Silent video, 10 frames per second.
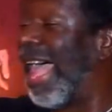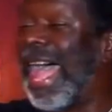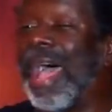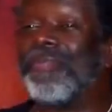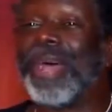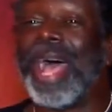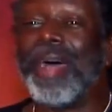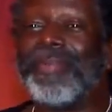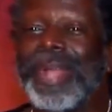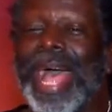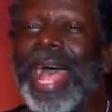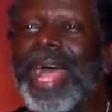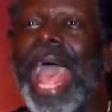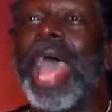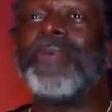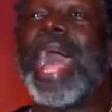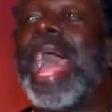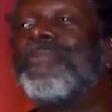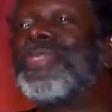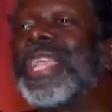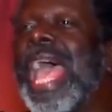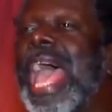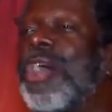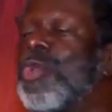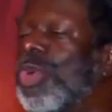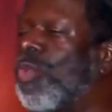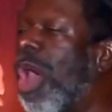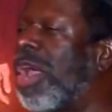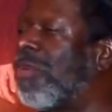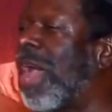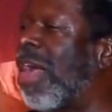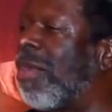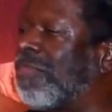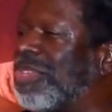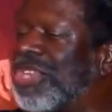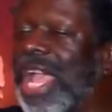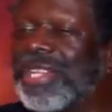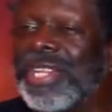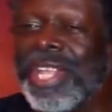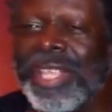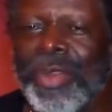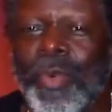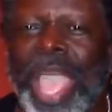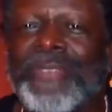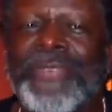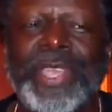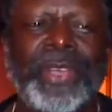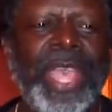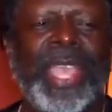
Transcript: I'm the guy who would walk around Prashanti Nili and Whitefield